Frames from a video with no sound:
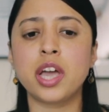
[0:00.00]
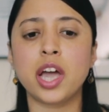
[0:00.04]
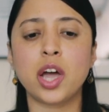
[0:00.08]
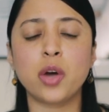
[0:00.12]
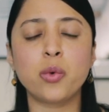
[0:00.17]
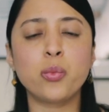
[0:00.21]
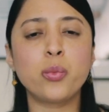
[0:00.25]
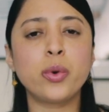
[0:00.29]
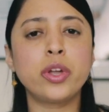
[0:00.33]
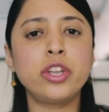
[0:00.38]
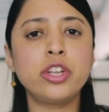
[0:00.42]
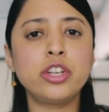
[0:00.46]

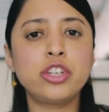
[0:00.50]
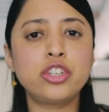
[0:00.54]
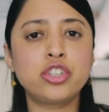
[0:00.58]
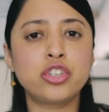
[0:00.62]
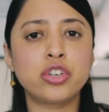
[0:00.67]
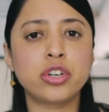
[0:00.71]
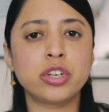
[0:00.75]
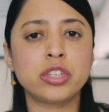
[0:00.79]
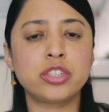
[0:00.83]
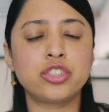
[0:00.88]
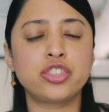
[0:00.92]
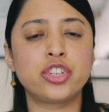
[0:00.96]
And when you
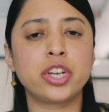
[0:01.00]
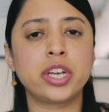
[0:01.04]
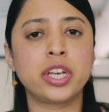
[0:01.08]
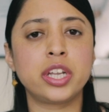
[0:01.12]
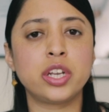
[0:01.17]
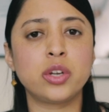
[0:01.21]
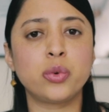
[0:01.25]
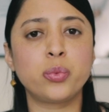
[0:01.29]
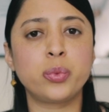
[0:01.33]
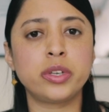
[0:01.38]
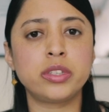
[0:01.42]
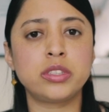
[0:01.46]
trust your
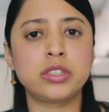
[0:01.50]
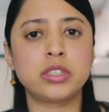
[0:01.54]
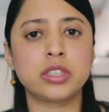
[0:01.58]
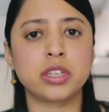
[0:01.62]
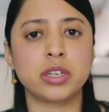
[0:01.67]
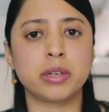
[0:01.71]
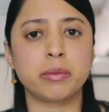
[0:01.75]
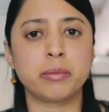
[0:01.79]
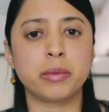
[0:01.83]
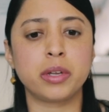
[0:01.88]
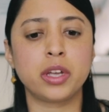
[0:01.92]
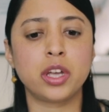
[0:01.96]
inner
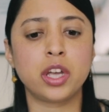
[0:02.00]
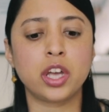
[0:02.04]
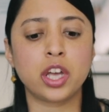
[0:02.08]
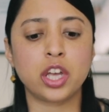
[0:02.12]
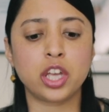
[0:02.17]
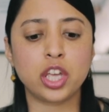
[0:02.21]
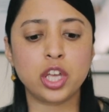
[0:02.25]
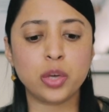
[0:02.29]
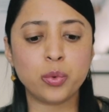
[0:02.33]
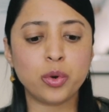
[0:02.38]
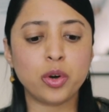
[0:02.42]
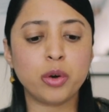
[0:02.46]
wisdom,
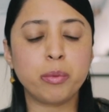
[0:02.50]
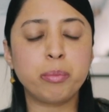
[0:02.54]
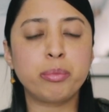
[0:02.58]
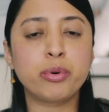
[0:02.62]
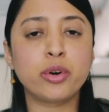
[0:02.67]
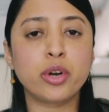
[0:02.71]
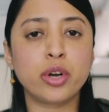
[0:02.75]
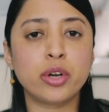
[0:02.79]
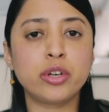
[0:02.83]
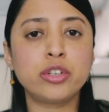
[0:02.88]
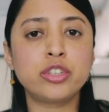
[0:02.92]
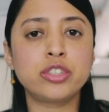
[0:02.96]
you will
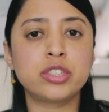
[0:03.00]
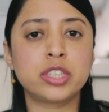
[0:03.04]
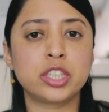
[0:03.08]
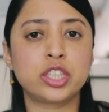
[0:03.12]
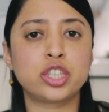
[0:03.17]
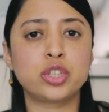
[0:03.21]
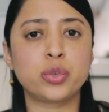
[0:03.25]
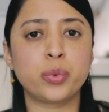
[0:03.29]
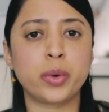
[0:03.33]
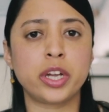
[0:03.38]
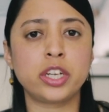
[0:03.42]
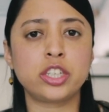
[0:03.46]
approach
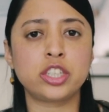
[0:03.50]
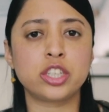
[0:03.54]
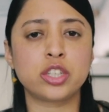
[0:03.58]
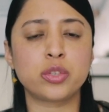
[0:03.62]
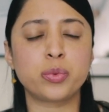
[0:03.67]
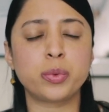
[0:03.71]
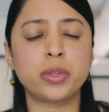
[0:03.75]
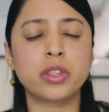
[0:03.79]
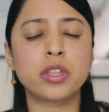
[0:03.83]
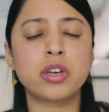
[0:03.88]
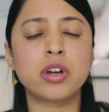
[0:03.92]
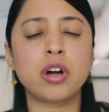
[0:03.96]
situations
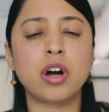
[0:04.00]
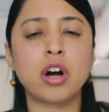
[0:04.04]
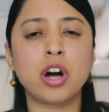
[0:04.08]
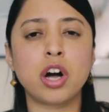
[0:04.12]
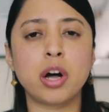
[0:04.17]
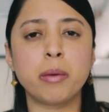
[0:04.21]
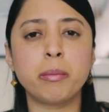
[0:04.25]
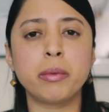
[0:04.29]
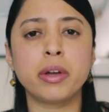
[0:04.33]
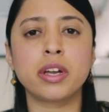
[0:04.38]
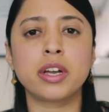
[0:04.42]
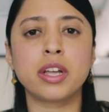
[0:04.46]
with
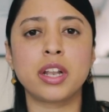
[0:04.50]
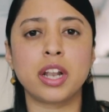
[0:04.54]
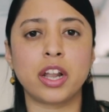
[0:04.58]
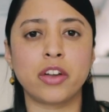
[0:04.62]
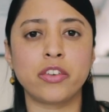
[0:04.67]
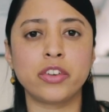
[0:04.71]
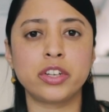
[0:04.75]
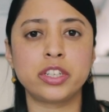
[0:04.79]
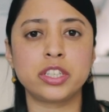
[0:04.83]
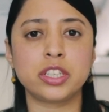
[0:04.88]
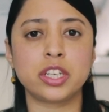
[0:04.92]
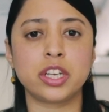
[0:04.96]
calm and
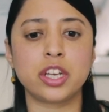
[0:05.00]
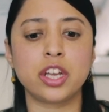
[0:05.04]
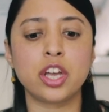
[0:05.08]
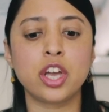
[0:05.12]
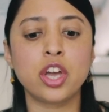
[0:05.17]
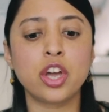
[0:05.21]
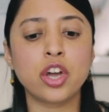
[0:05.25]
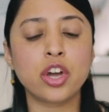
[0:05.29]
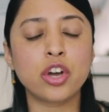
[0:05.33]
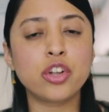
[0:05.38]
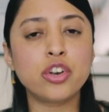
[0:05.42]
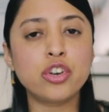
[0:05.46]
clarity,
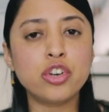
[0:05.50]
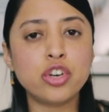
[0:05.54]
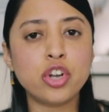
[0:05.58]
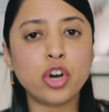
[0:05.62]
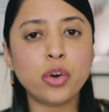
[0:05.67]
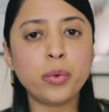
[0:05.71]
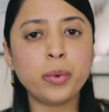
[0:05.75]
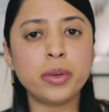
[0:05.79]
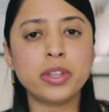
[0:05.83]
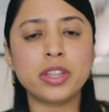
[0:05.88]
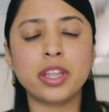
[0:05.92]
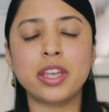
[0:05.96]

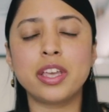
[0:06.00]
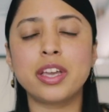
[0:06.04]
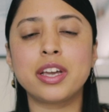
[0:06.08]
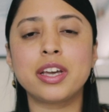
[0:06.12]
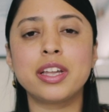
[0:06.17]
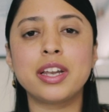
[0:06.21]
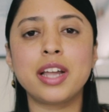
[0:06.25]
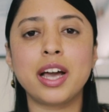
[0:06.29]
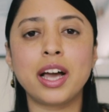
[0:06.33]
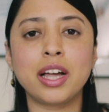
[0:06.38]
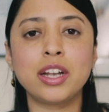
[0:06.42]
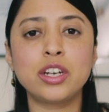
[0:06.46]
knowing that you
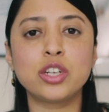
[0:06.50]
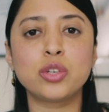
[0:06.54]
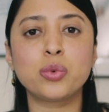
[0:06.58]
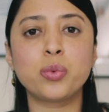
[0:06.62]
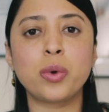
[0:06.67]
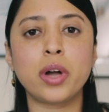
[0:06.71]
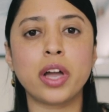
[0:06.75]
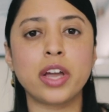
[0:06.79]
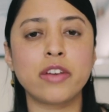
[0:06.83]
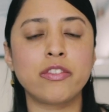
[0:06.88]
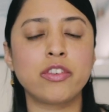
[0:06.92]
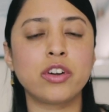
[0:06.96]
can handle
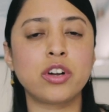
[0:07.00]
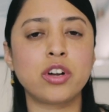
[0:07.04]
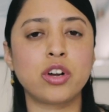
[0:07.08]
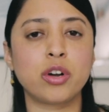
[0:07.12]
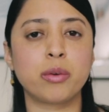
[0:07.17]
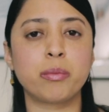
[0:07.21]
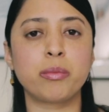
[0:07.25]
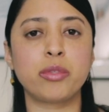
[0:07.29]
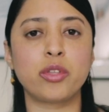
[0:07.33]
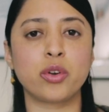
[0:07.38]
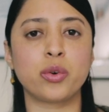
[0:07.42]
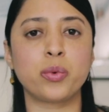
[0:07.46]
whatever
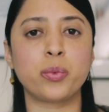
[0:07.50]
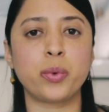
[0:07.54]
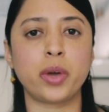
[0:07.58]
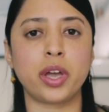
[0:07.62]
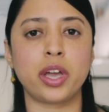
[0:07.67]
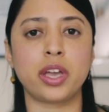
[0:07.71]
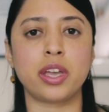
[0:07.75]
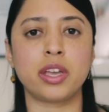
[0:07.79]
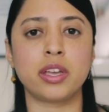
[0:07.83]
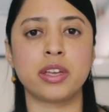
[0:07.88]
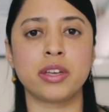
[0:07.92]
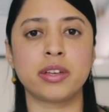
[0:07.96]
comes your
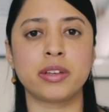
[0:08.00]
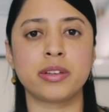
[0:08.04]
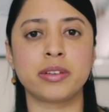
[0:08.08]
way.